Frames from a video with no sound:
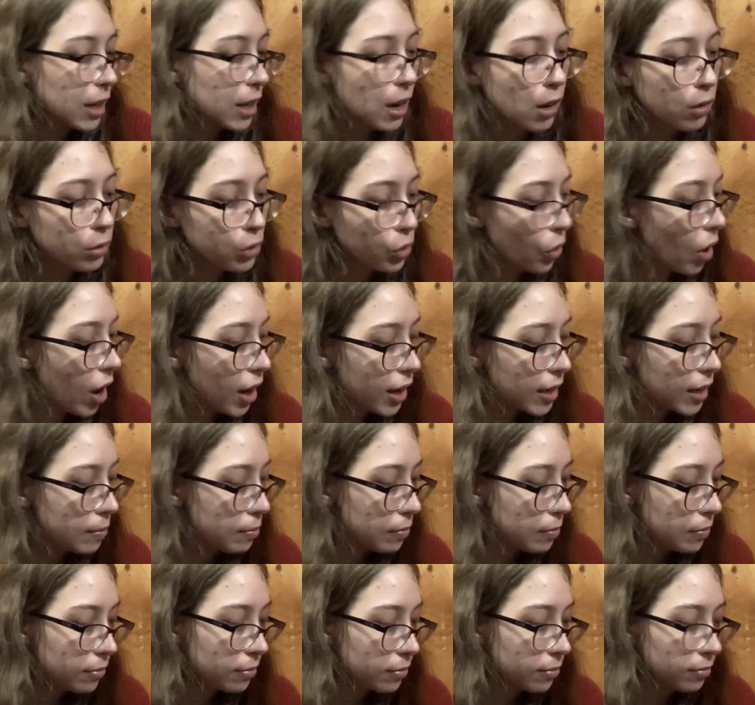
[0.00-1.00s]
I'll try it.
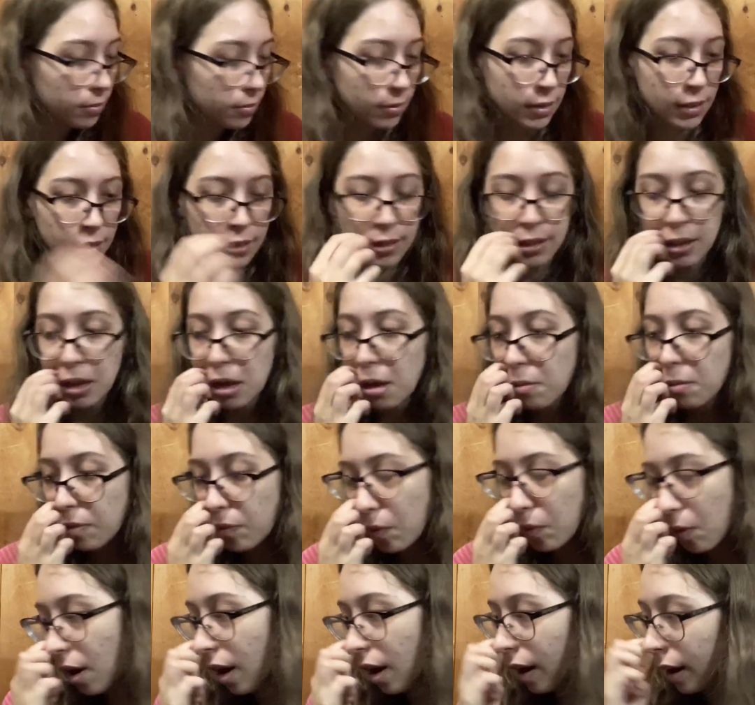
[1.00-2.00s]

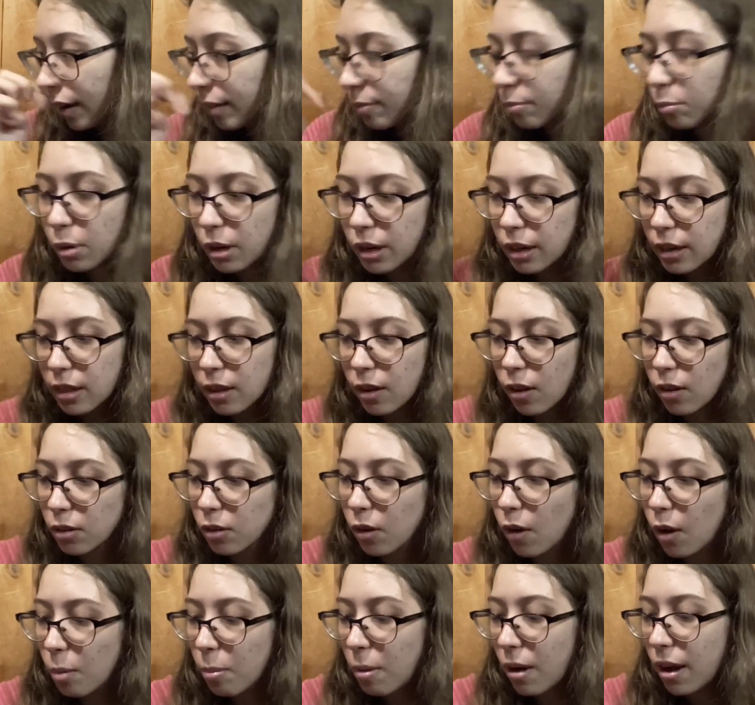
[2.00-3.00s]
Before I put it in the
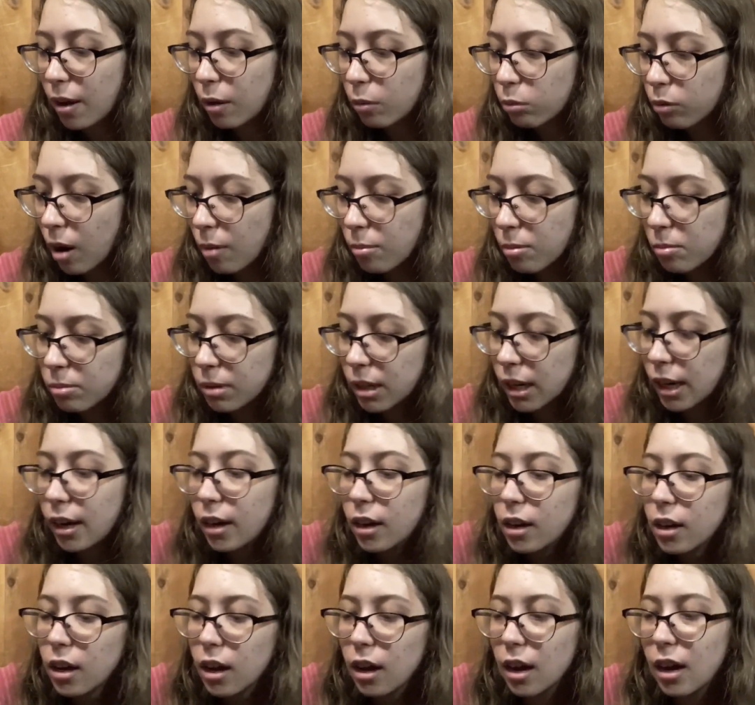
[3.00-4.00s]
unhaul pile, probably.
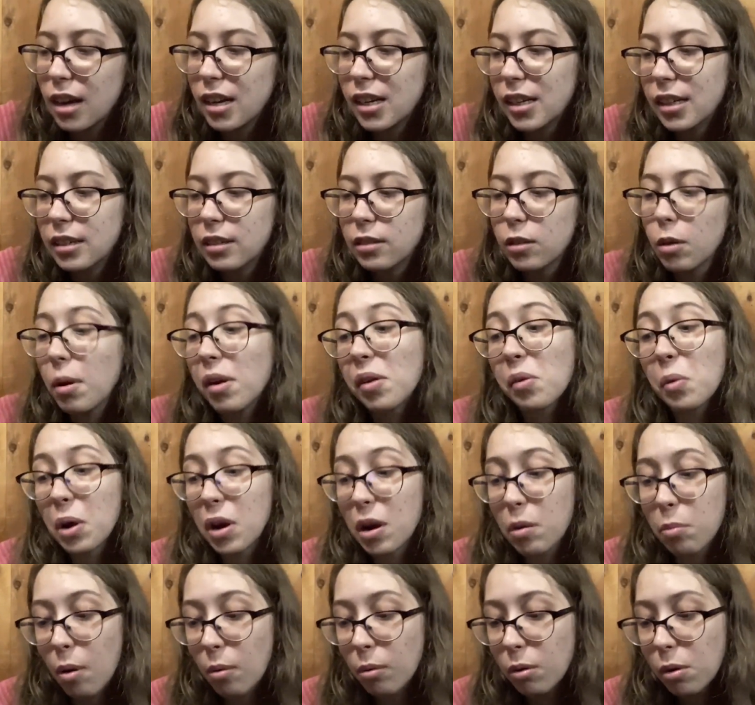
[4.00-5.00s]
No matter what,
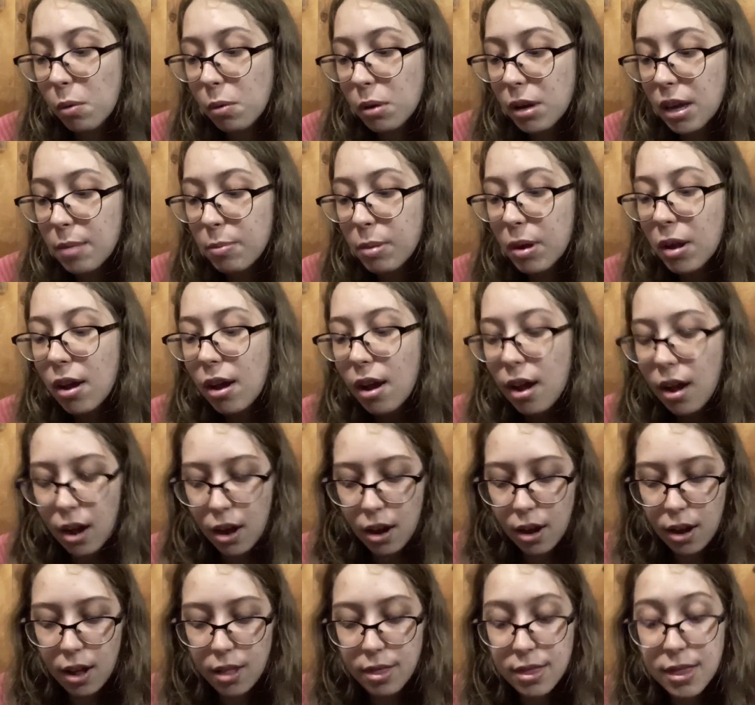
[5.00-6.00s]
I probably won't keep it.
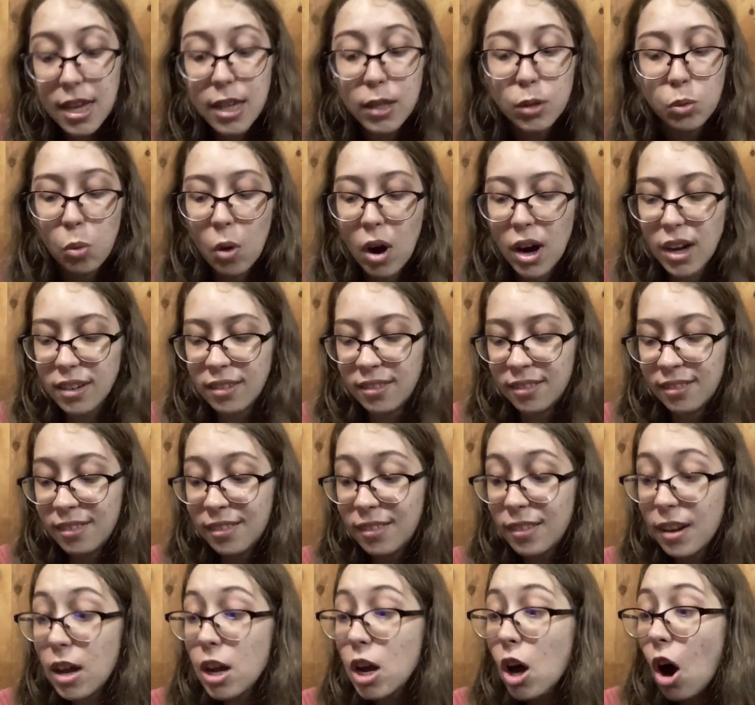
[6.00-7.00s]
This one,
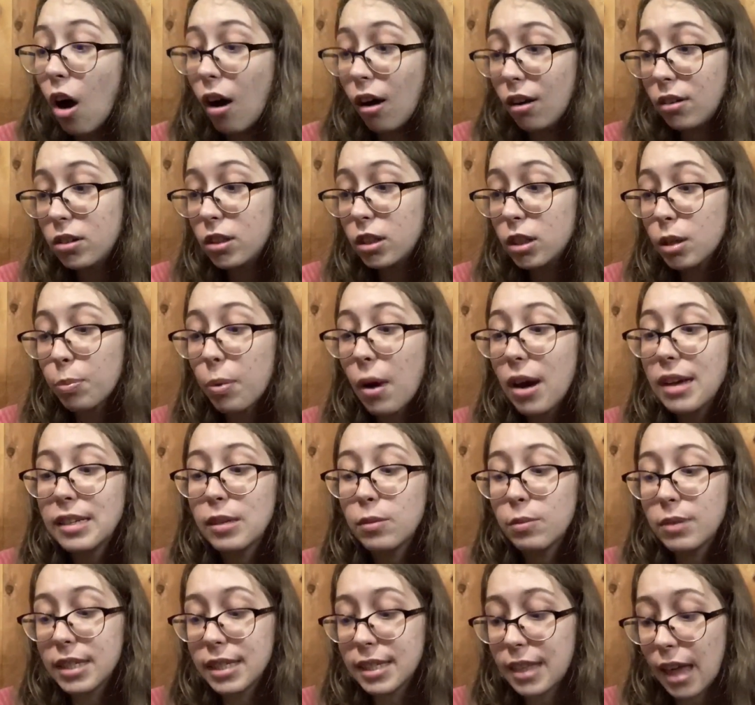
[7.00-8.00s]
honestly surprised it
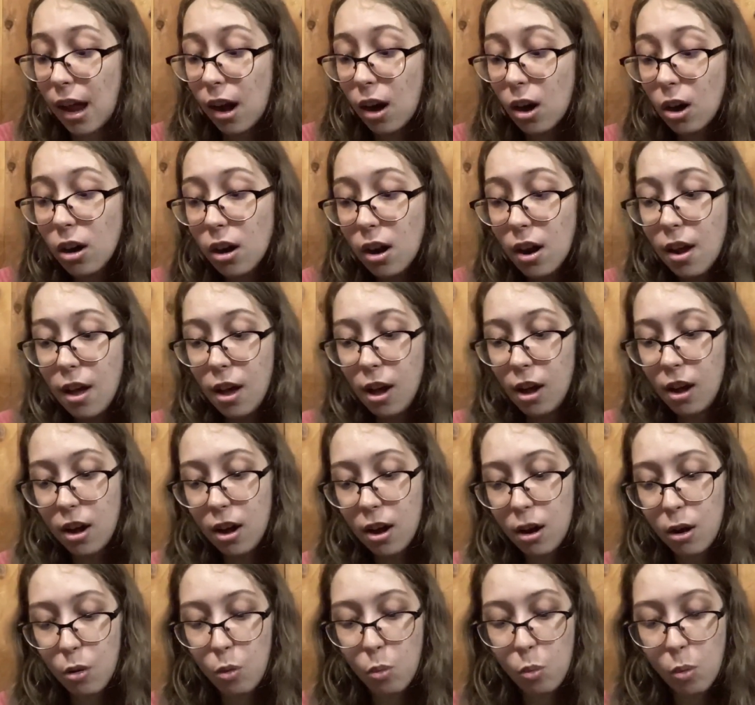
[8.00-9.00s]
was there,
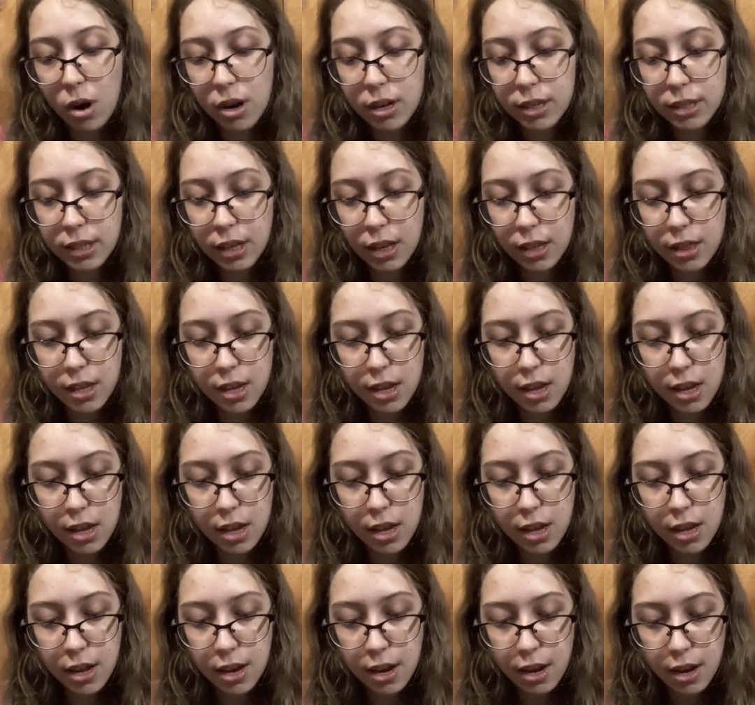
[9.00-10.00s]
was
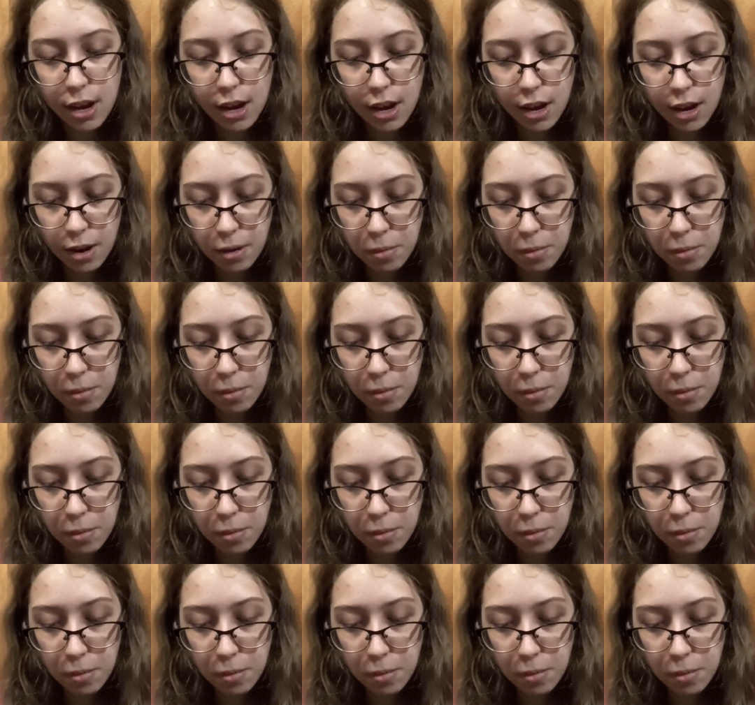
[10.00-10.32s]
the